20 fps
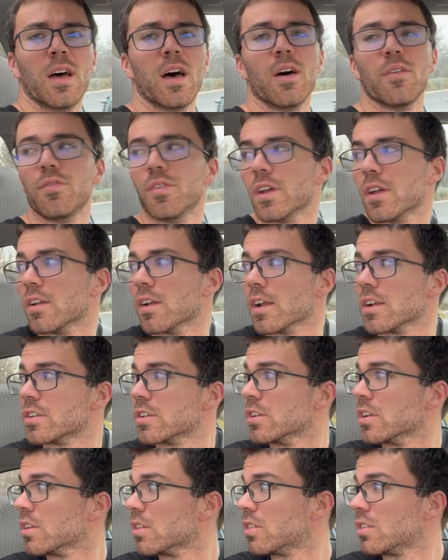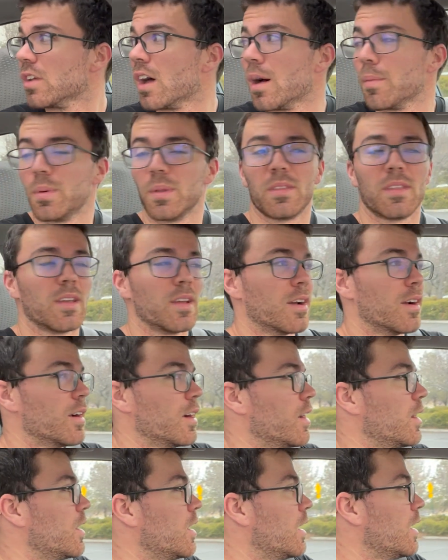I figured I should just stop it there
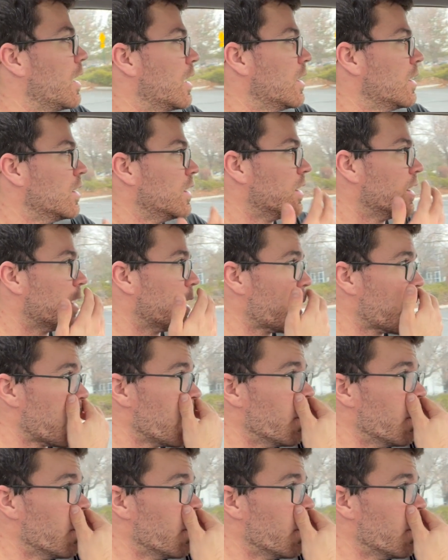and uh,